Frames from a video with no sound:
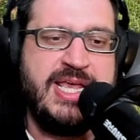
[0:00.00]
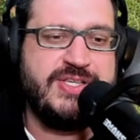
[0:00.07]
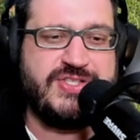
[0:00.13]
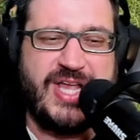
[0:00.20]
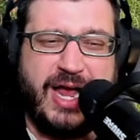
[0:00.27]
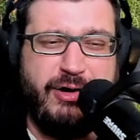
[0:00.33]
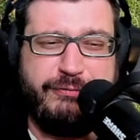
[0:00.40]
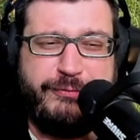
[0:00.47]

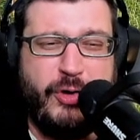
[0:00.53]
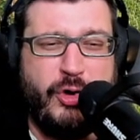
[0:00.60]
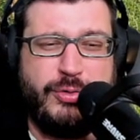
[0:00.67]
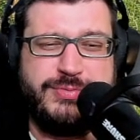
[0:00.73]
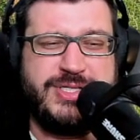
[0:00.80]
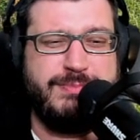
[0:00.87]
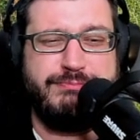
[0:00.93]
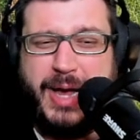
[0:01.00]

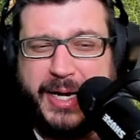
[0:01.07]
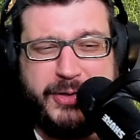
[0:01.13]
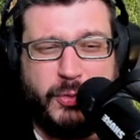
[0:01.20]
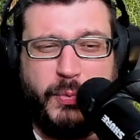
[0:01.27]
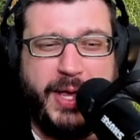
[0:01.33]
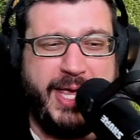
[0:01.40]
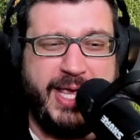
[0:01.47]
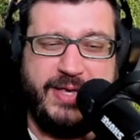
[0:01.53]
styrofoams and
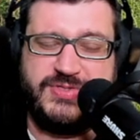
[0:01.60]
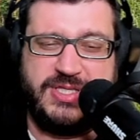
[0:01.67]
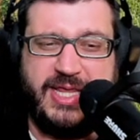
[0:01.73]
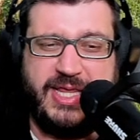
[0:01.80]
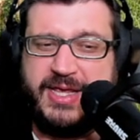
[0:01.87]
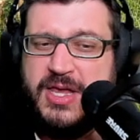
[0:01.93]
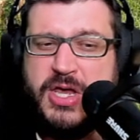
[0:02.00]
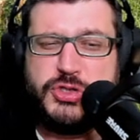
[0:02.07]
microwaves and
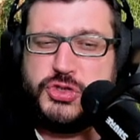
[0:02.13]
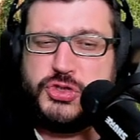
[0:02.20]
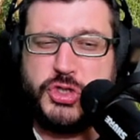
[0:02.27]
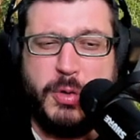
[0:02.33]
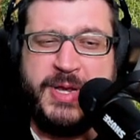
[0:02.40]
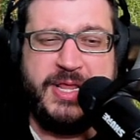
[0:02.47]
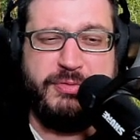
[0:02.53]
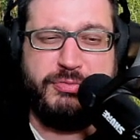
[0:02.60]
like so many